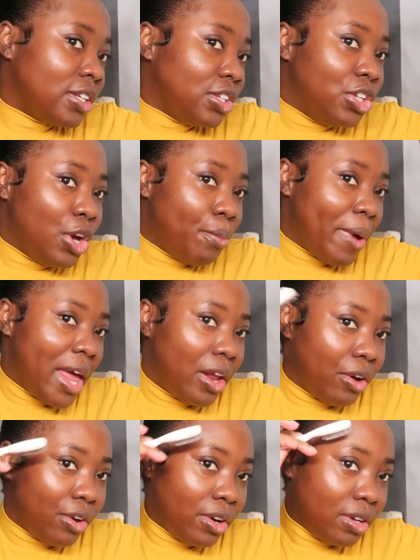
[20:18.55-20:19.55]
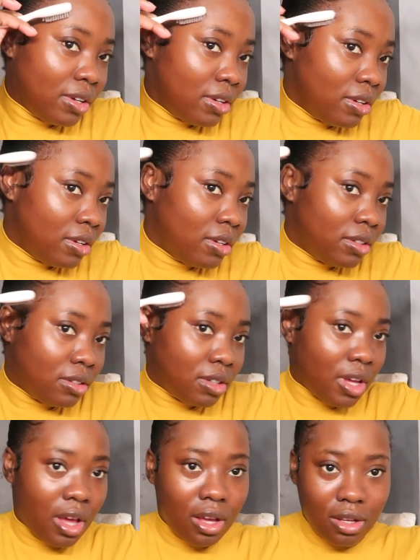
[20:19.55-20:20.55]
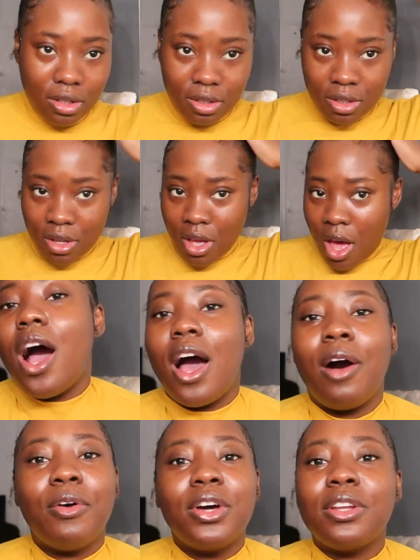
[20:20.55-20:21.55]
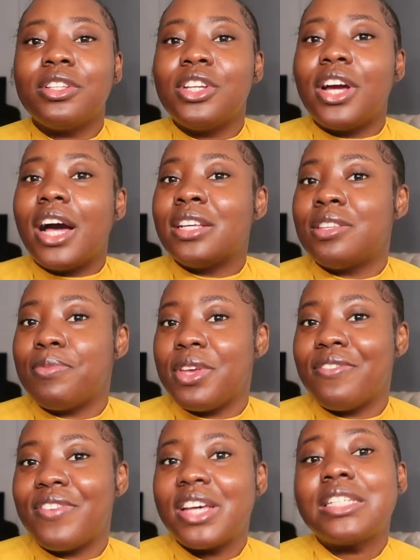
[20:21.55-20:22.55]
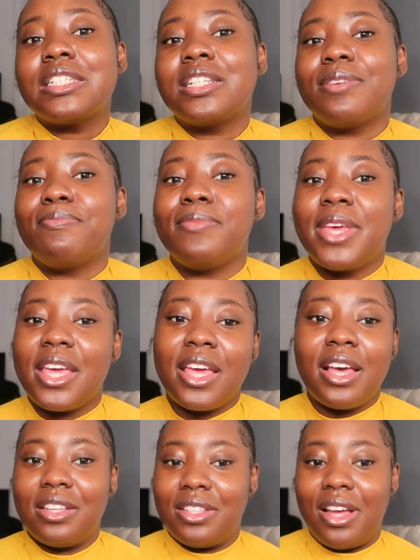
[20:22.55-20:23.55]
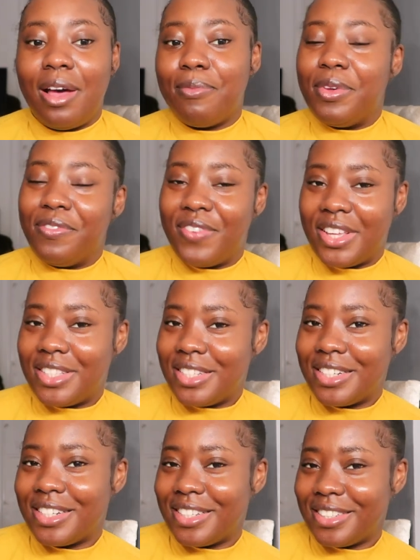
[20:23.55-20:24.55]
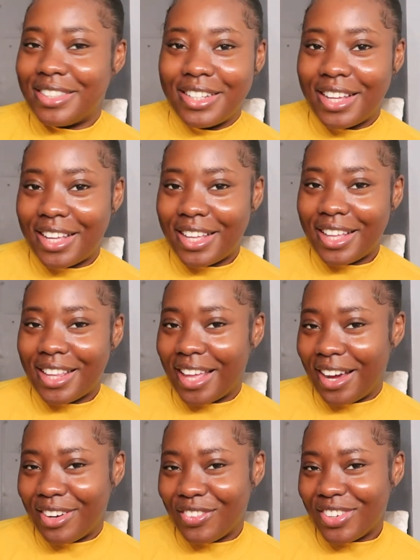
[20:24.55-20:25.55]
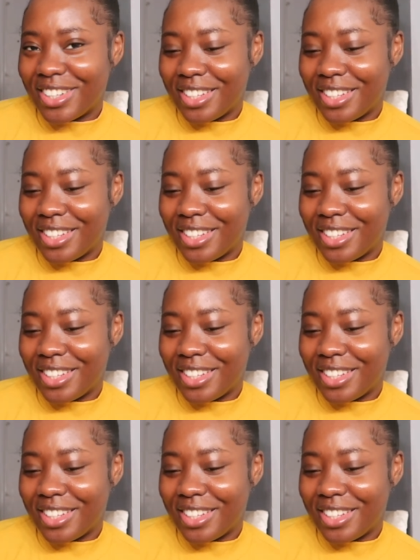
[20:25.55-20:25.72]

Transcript: You know better. Okay. I want you guys to be invested in me as I'm invested in them.